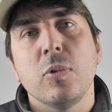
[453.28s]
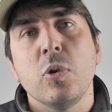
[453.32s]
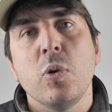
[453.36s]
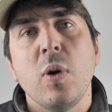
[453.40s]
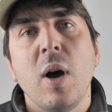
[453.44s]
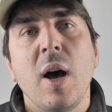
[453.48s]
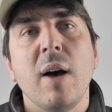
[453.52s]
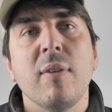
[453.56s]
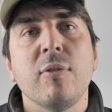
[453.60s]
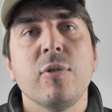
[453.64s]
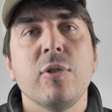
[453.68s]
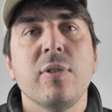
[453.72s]
You
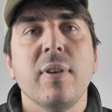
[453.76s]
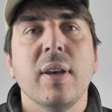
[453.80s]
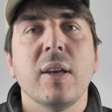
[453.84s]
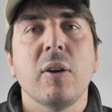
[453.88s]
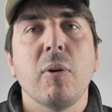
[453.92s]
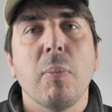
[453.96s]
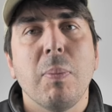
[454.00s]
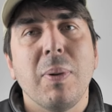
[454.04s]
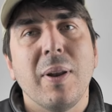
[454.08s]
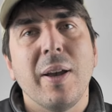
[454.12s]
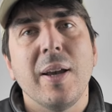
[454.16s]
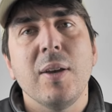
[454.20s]
have to
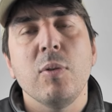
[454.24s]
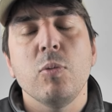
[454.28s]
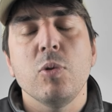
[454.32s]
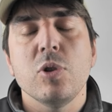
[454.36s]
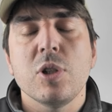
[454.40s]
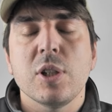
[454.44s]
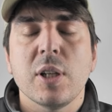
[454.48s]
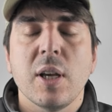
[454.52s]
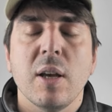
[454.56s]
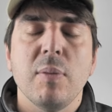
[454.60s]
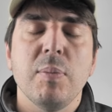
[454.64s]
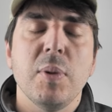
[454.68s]
take a plane,
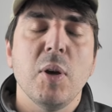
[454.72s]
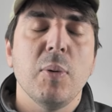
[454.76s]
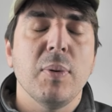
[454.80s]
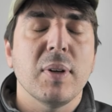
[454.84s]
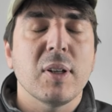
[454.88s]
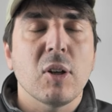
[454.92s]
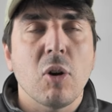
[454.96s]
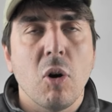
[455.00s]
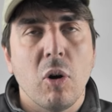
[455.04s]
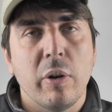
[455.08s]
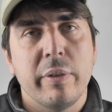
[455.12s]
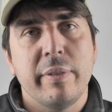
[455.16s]
which can be a
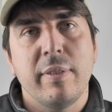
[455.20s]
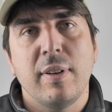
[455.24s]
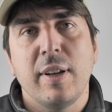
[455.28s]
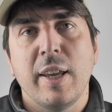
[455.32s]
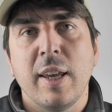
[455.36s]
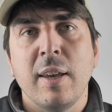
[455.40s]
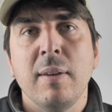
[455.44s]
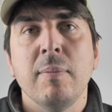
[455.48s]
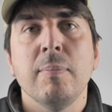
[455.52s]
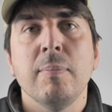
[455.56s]
bit costly.